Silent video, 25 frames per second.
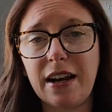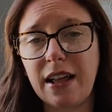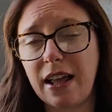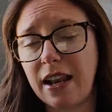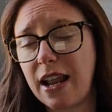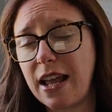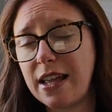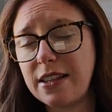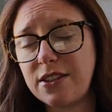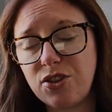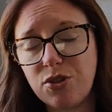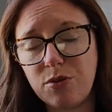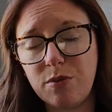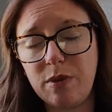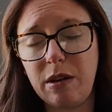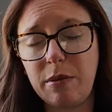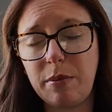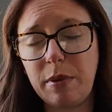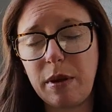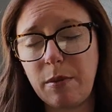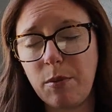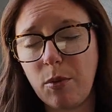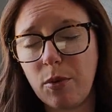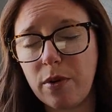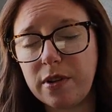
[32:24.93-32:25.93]
I'd had too many
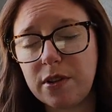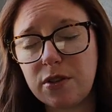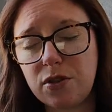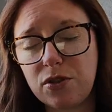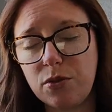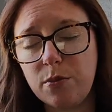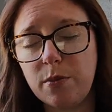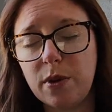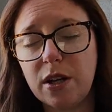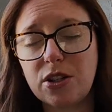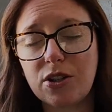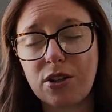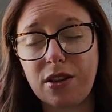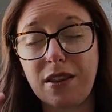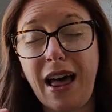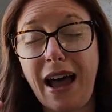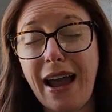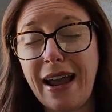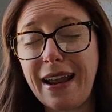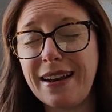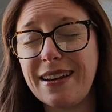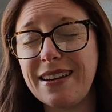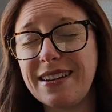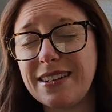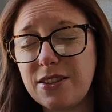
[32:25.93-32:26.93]
people and too much
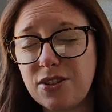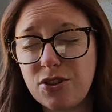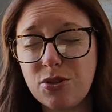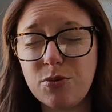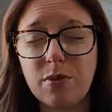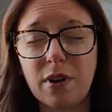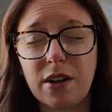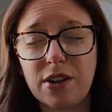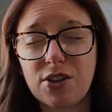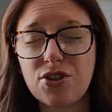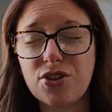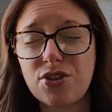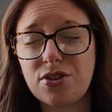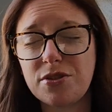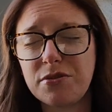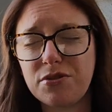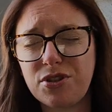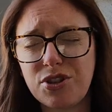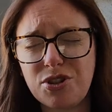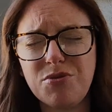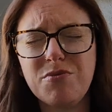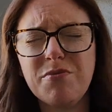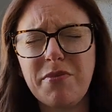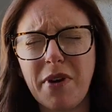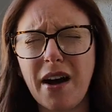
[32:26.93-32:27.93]
light and too much
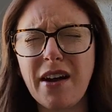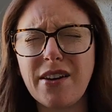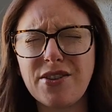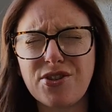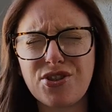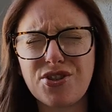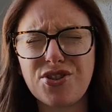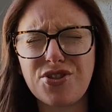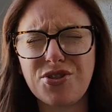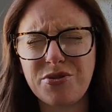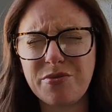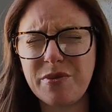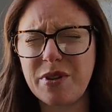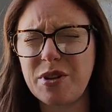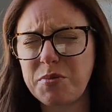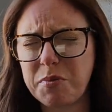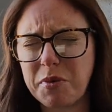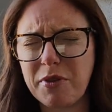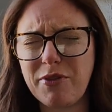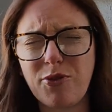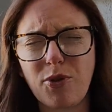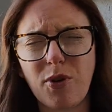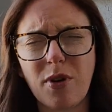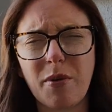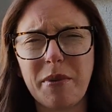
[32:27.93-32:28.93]

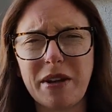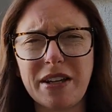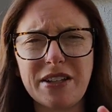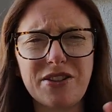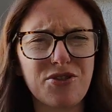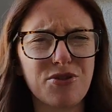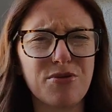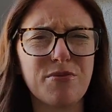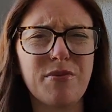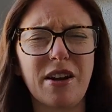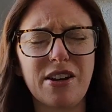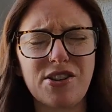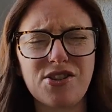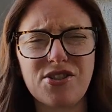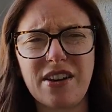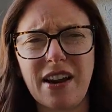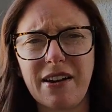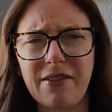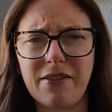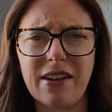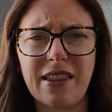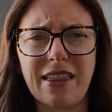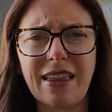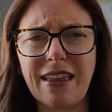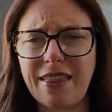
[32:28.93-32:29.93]
performing, too much
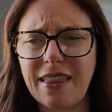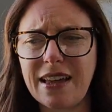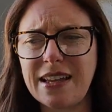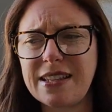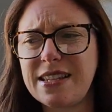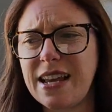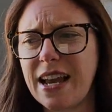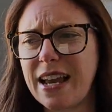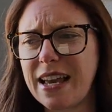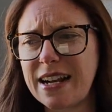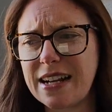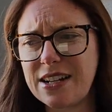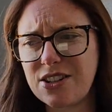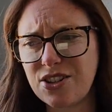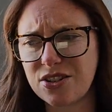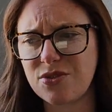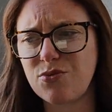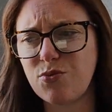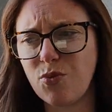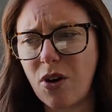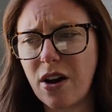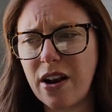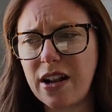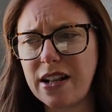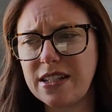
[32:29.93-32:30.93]
everything that day, and I just
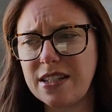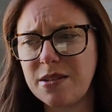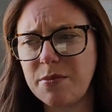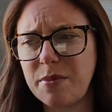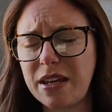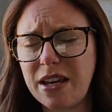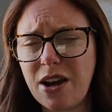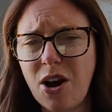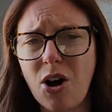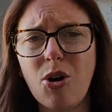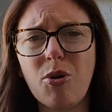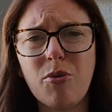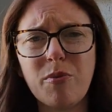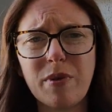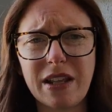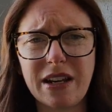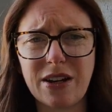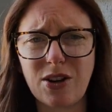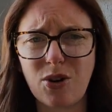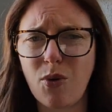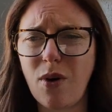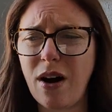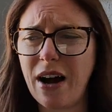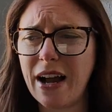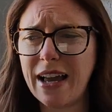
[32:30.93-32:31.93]
wanted to be home and
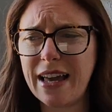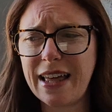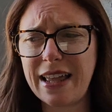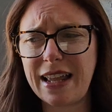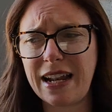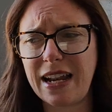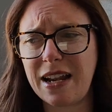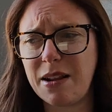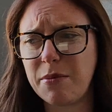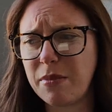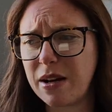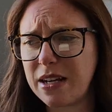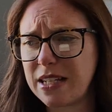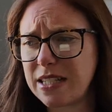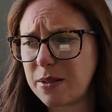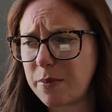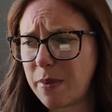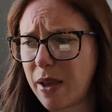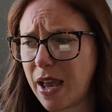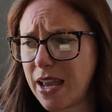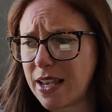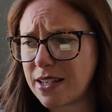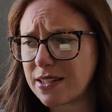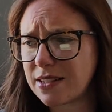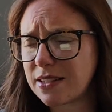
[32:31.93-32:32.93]
quiet and in my
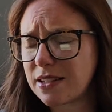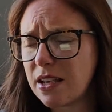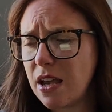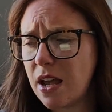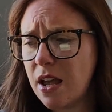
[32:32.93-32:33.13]
space.